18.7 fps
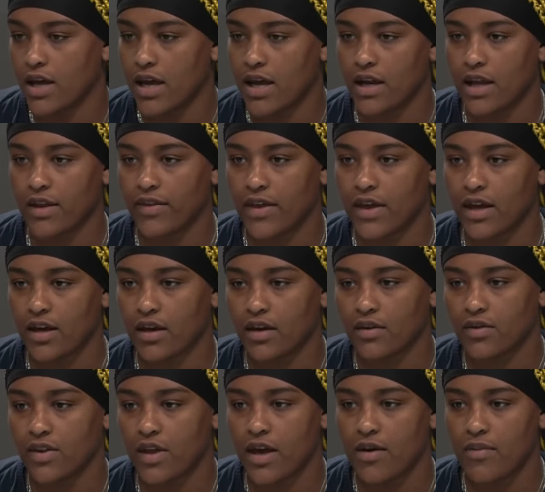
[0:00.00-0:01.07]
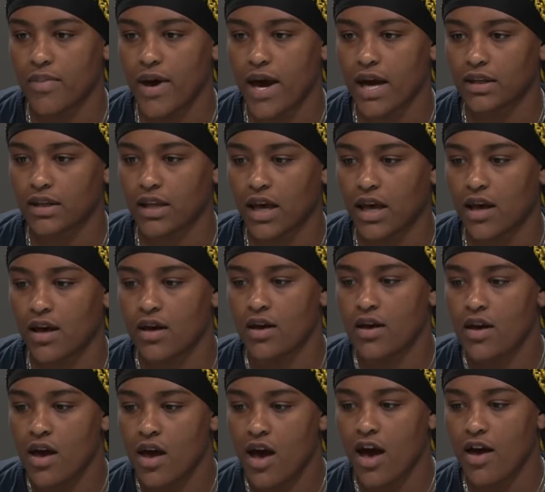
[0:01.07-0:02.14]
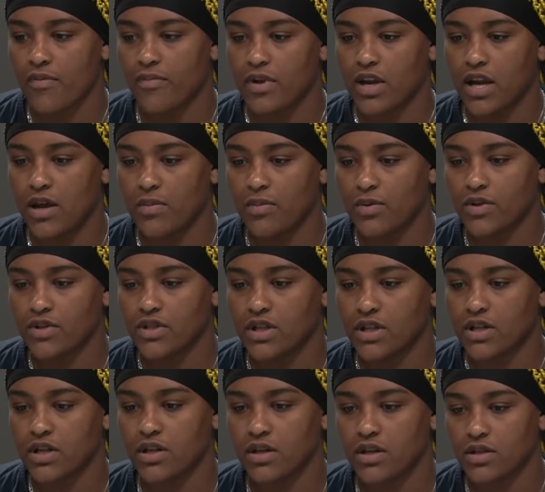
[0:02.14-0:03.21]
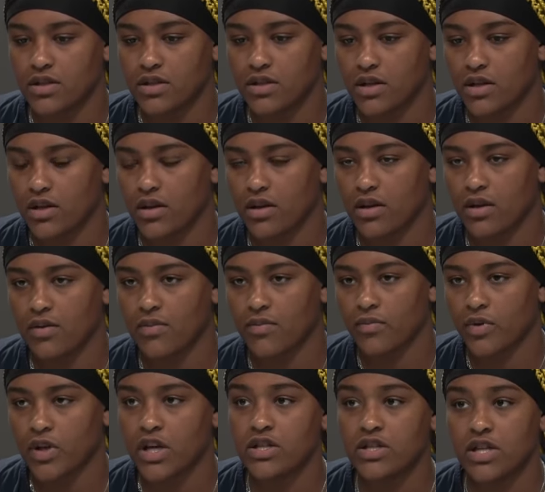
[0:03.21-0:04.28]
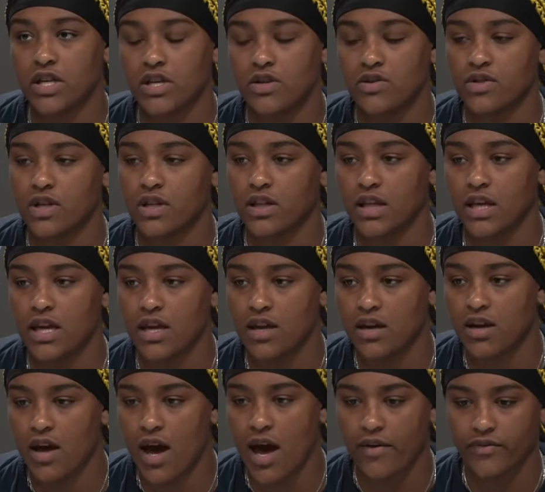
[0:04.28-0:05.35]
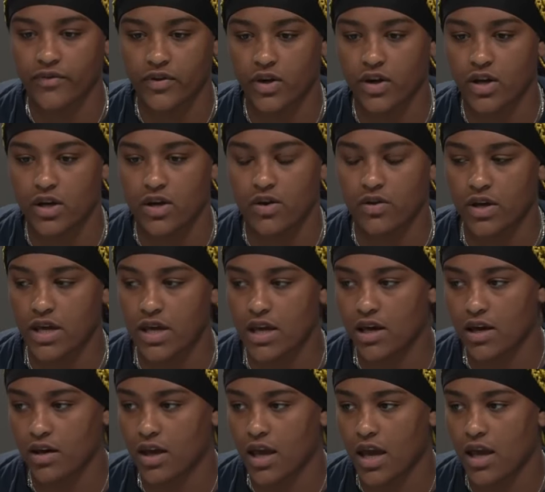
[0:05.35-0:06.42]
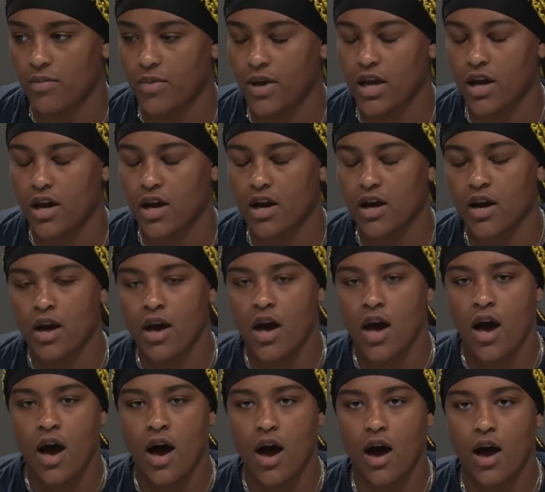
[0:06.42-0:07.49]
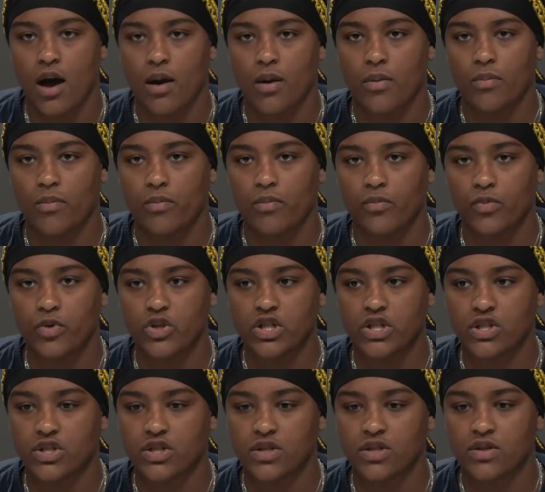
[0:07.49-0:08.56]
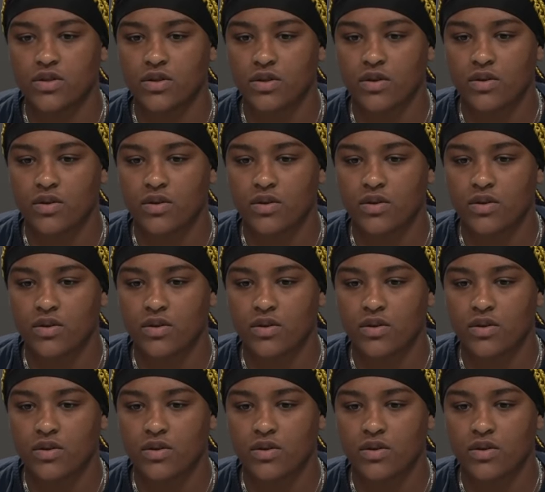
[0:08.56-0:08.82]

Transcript: And I think the impact that I've been able to continue to lead after, you know, Kia came here was just